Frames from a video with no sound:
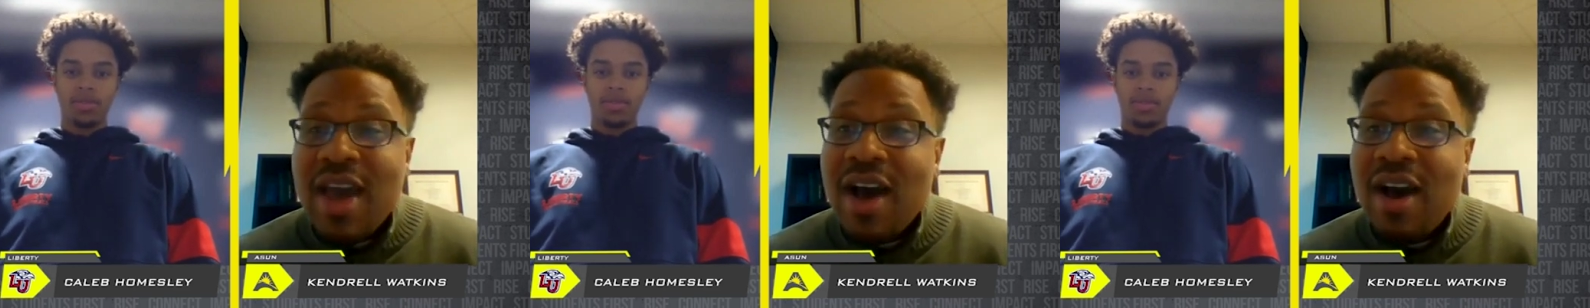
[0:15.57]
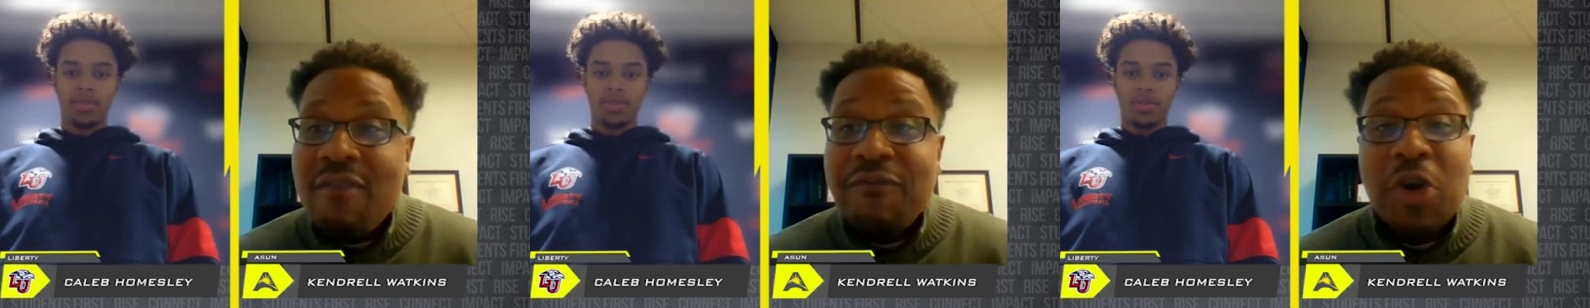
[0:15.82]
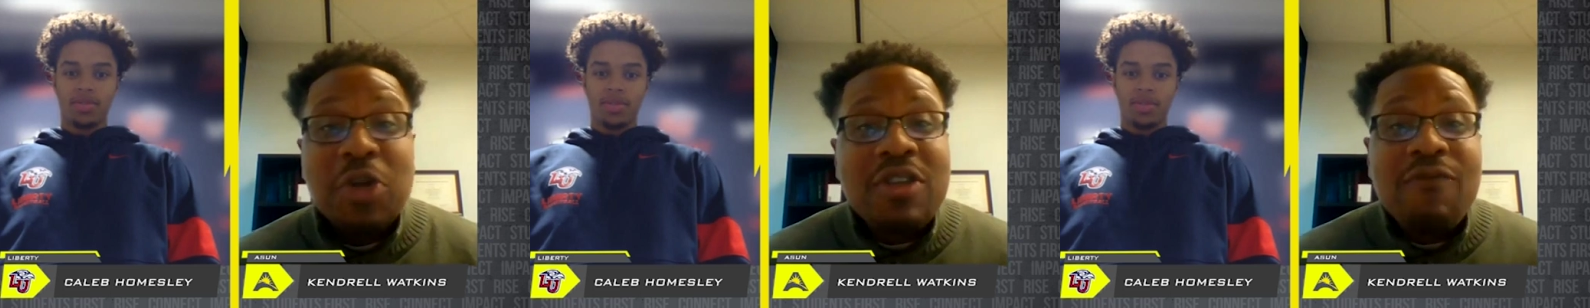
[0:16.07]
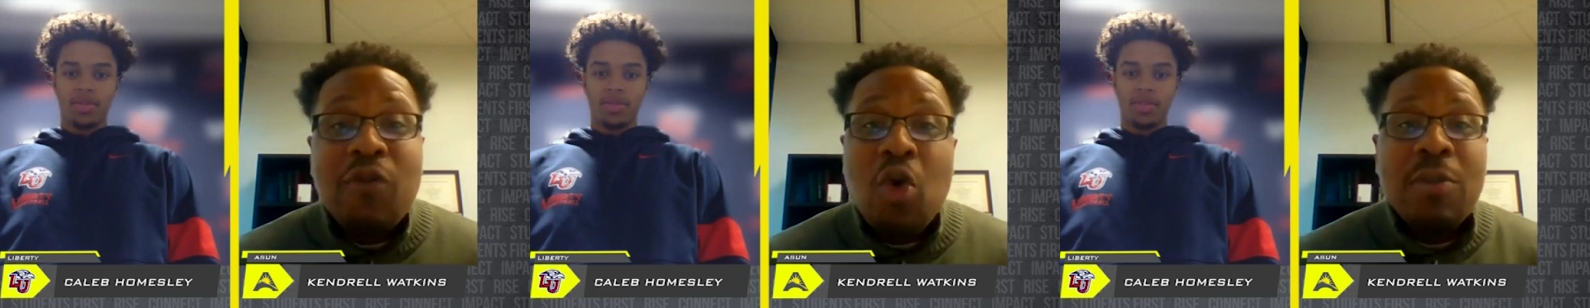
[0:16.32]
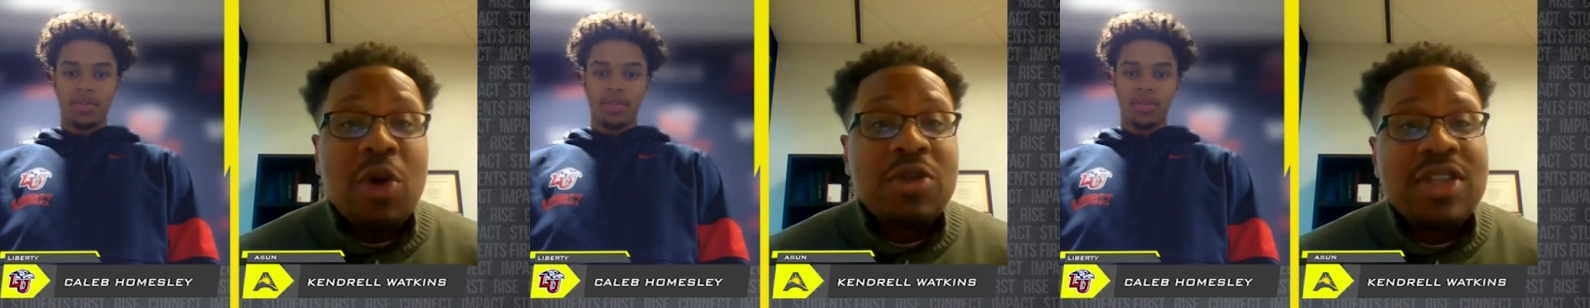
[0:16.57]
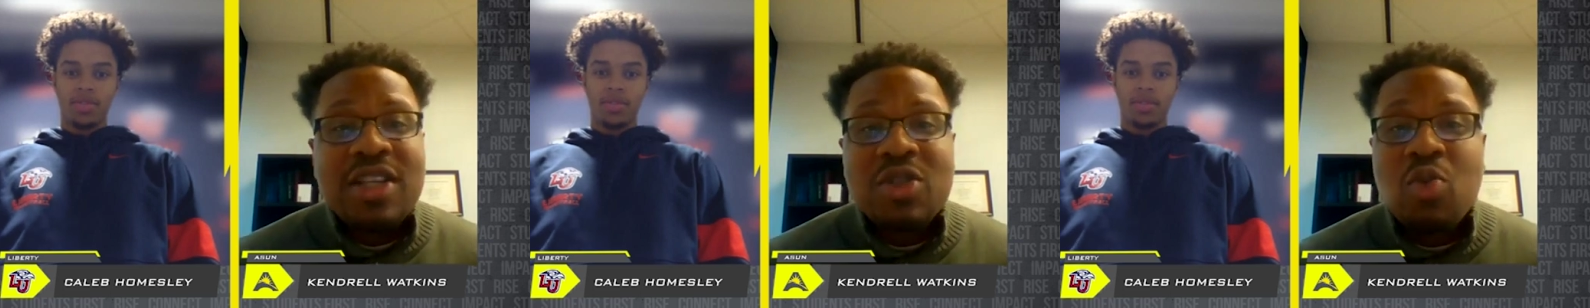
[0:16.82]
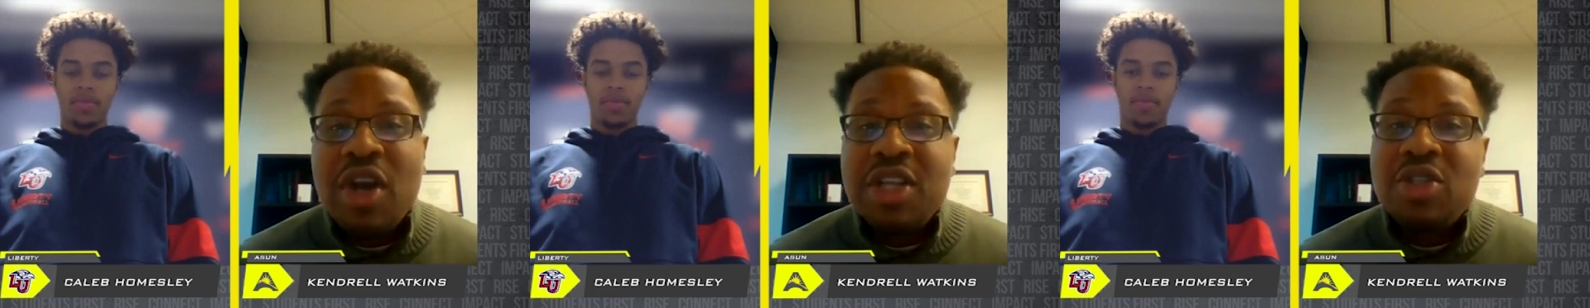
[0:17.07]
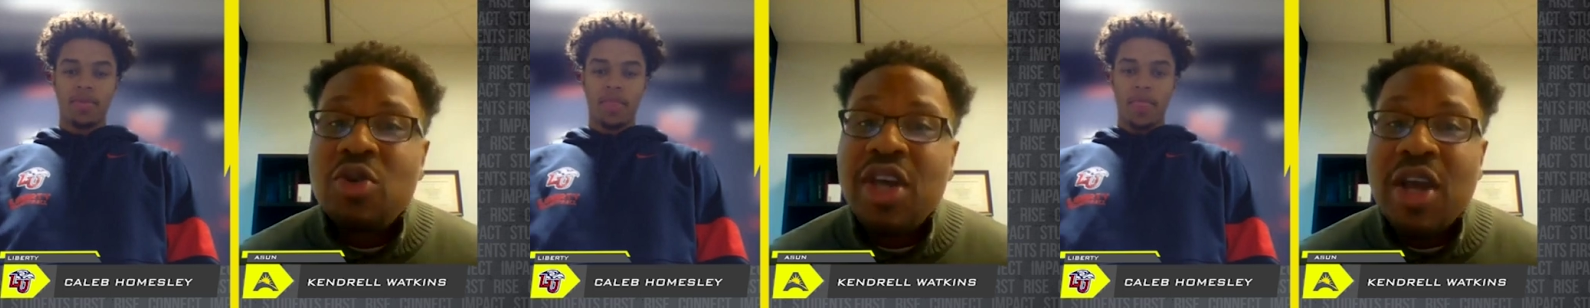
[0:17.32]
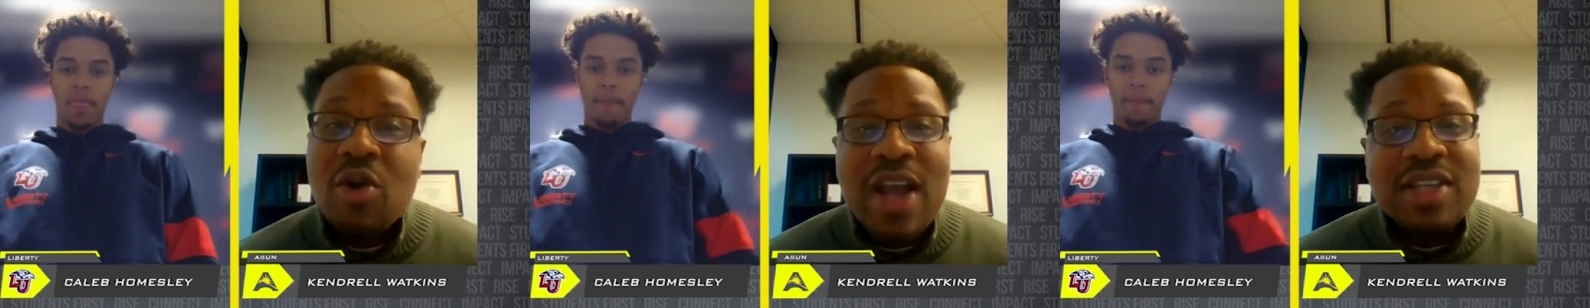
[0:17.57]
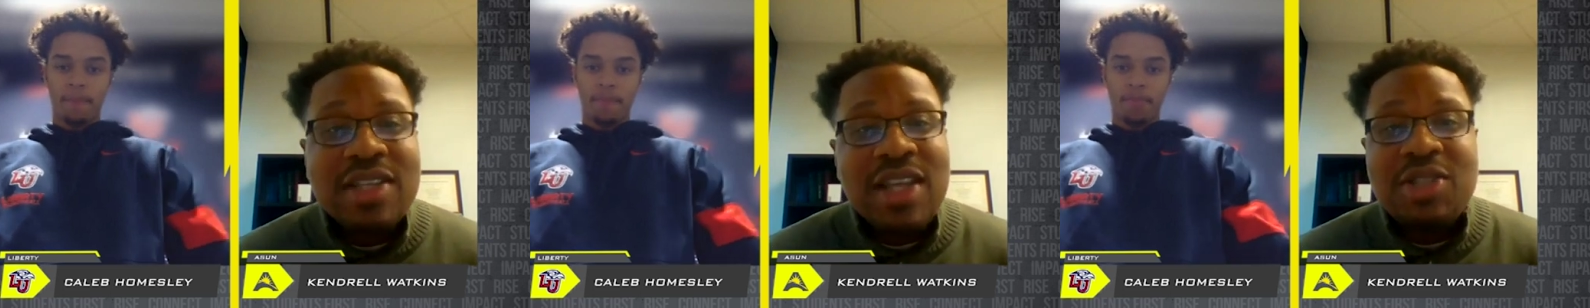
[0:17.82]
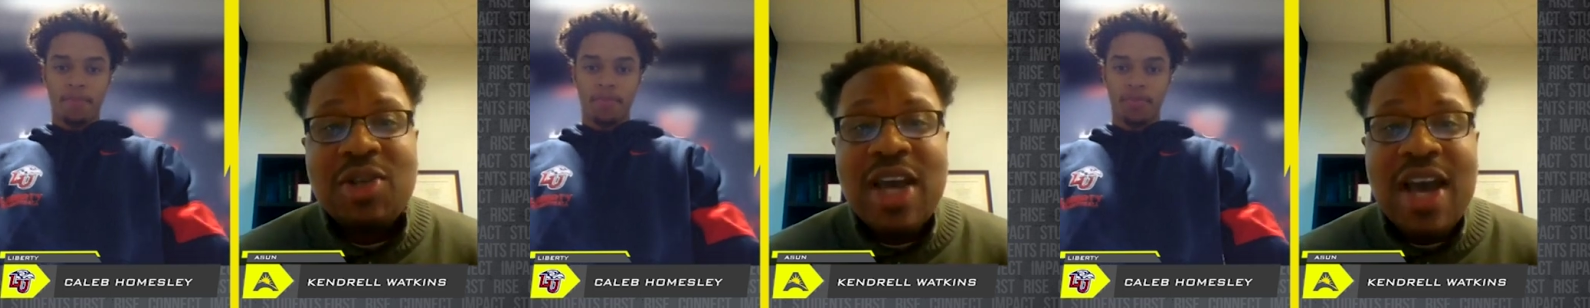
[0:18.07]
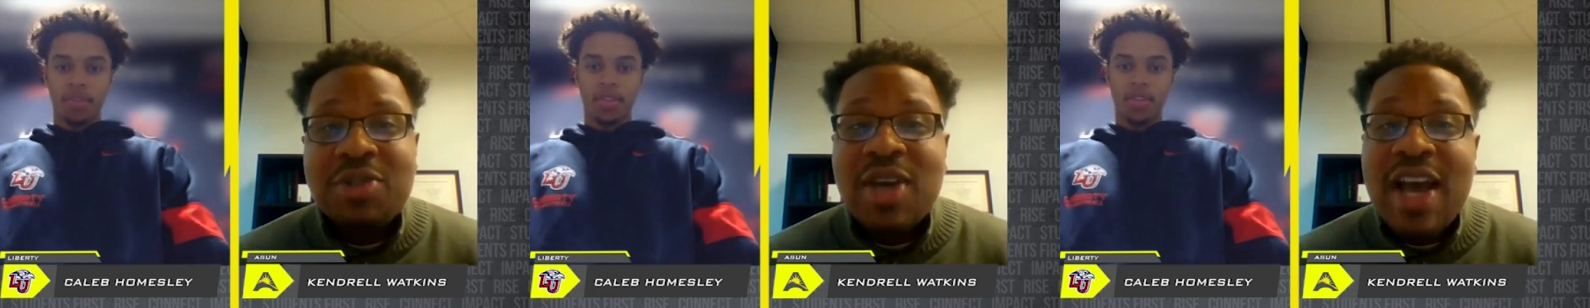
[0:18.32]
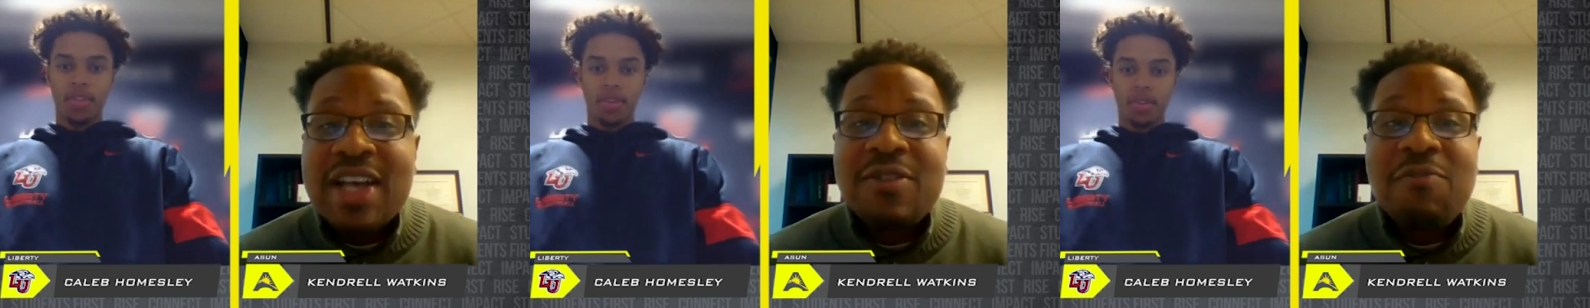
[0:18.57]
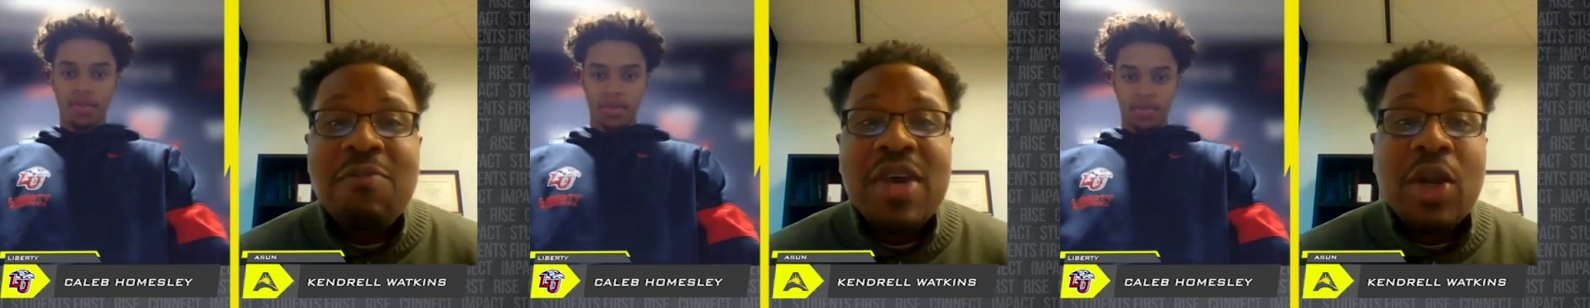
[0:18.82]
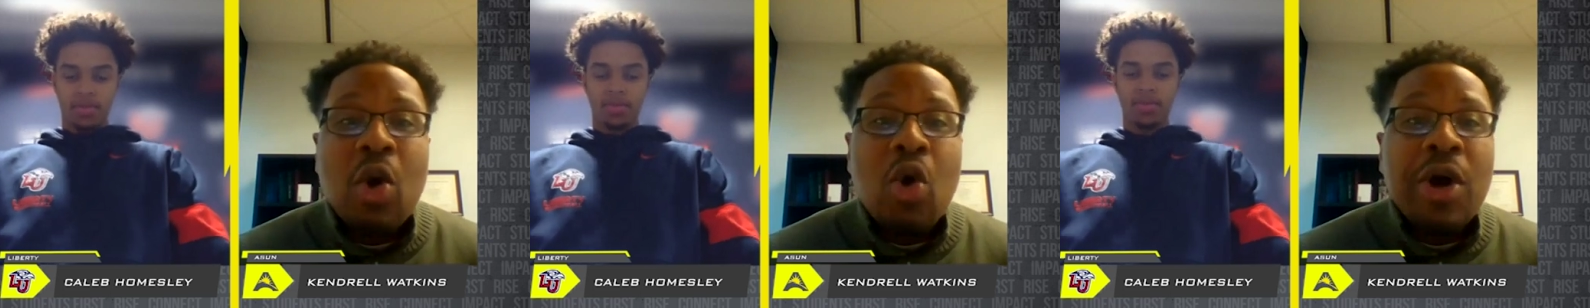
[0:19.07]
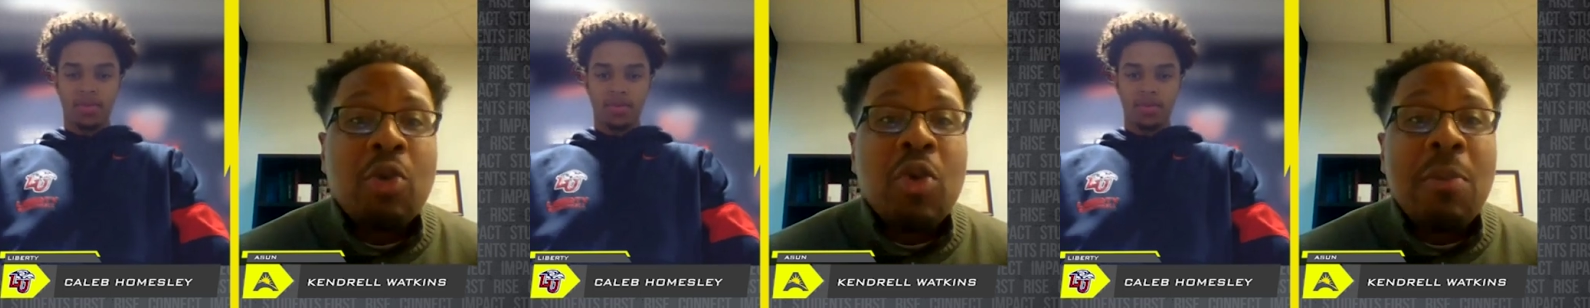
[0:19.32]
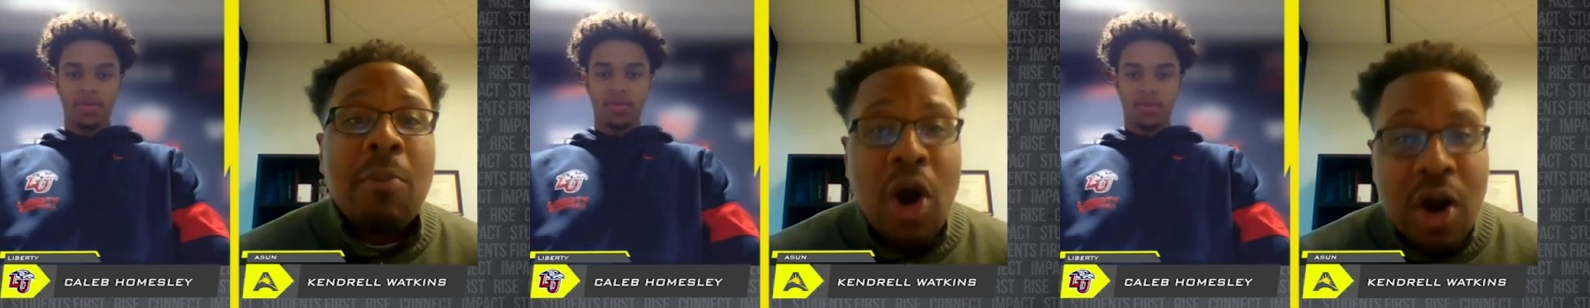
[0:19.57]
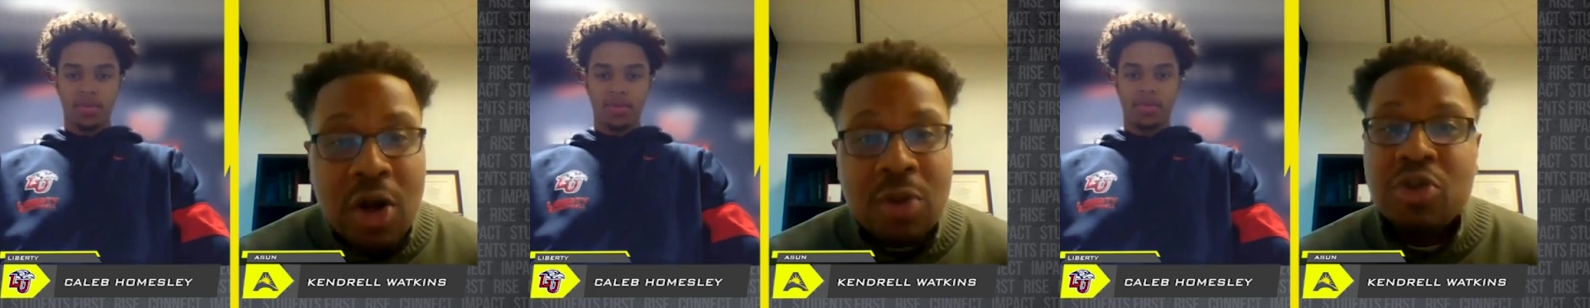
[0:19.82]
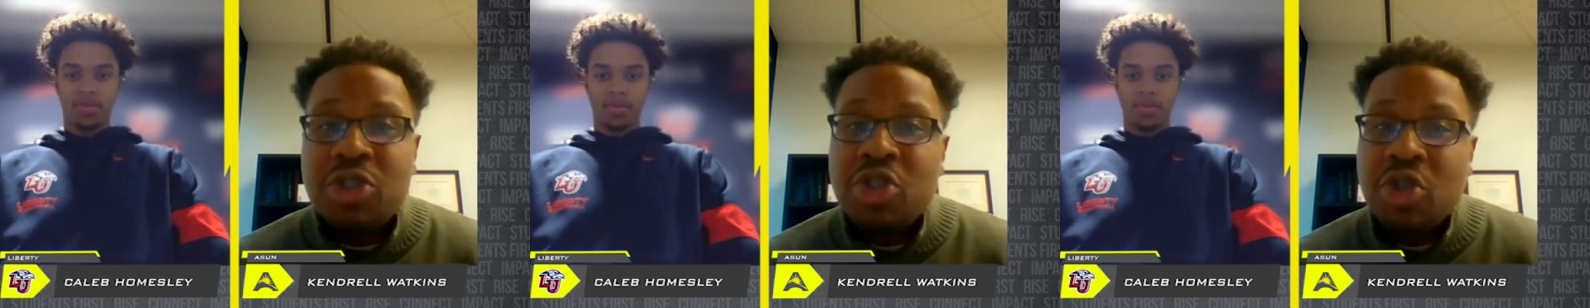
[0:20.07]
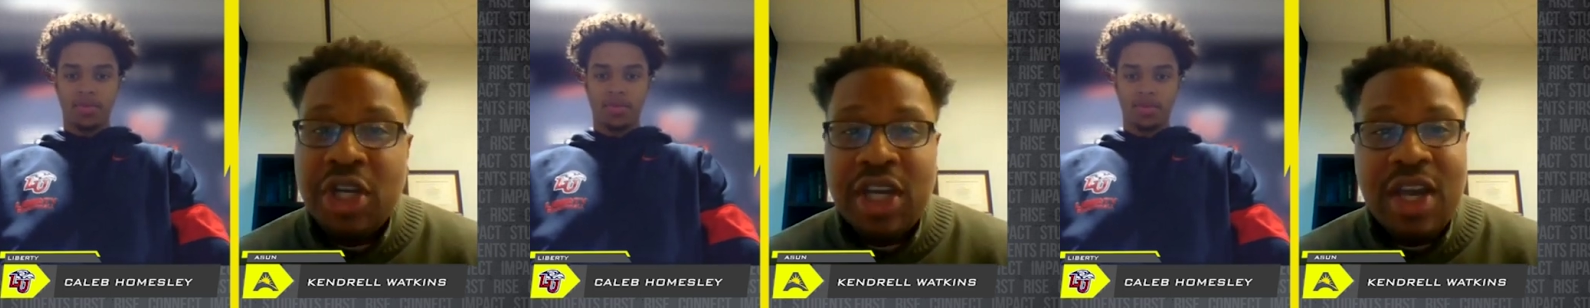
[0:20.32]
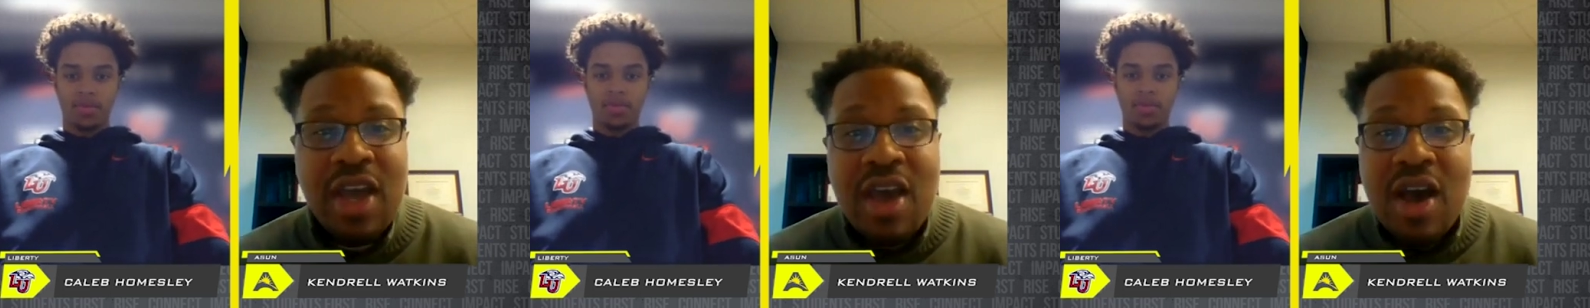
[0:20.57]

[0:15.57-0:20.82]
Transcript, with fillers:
Speaker 1: Um, first and foremost, I just wanted to congratulate you guys. You guys have been on a remarkable streak.